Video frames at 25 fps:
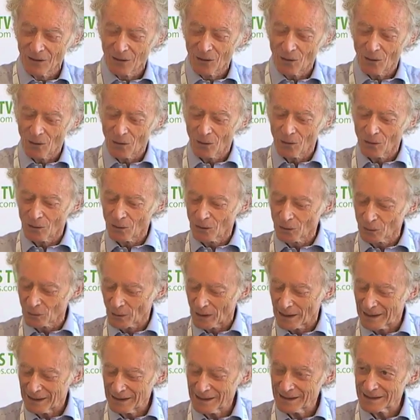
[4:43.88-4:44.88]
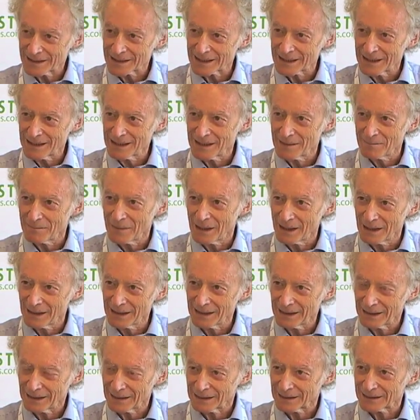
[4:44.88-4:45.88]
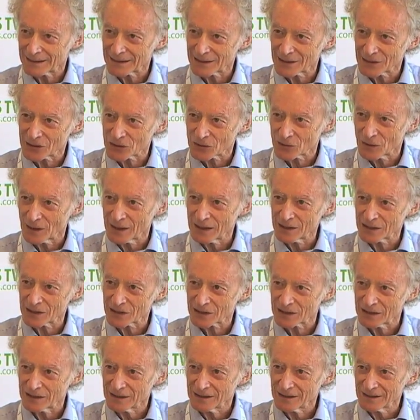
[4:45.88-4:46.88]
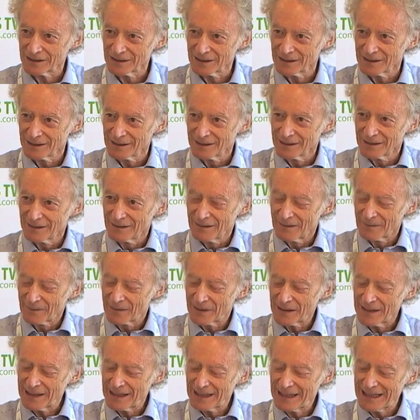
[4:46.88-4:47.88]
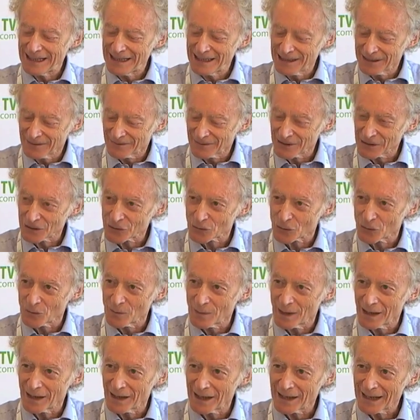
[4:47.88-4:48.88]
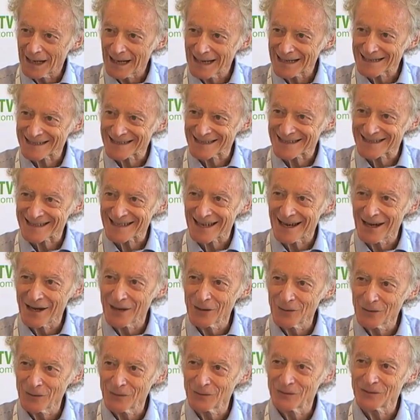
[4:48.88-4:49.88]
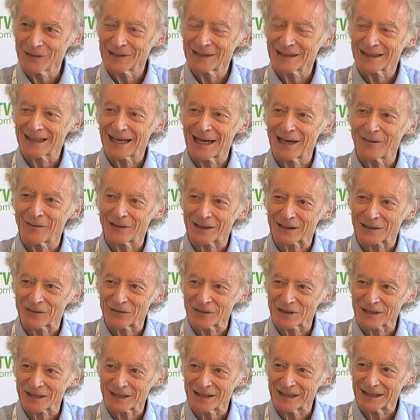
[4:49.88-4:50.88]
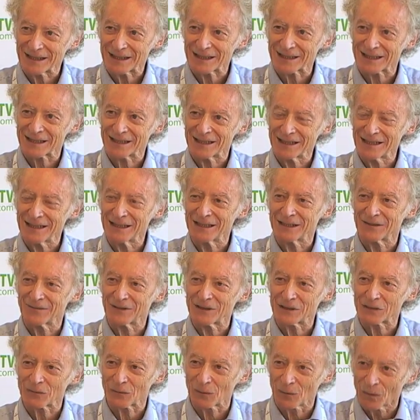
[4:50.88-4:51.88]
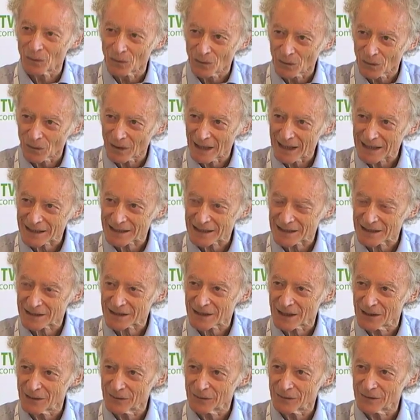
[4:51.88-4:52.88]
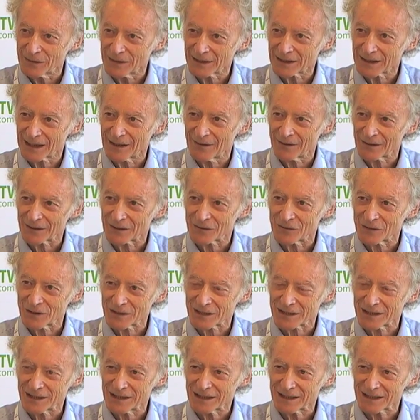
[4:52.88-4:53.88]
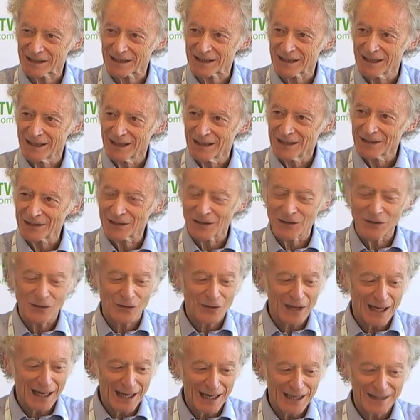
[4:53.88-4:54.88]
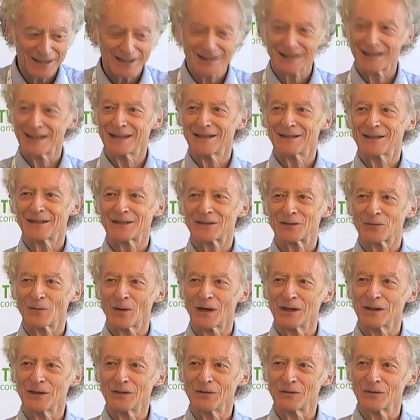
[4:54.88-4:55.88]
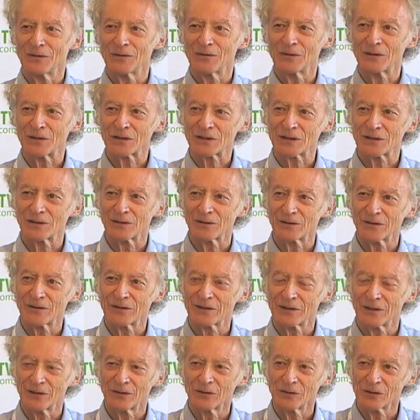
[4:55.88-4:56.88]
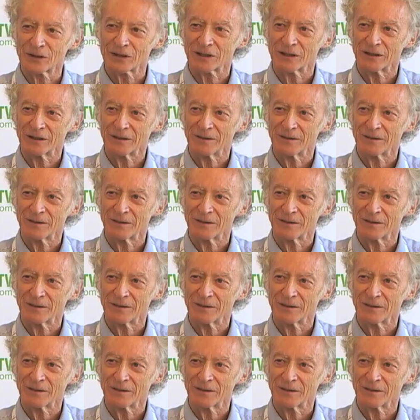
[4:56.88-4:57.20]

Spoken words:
always in a mining situation, the individual mine has its own characteristics and the individual ore has its own characteristics. So you can't say there's one universal solution.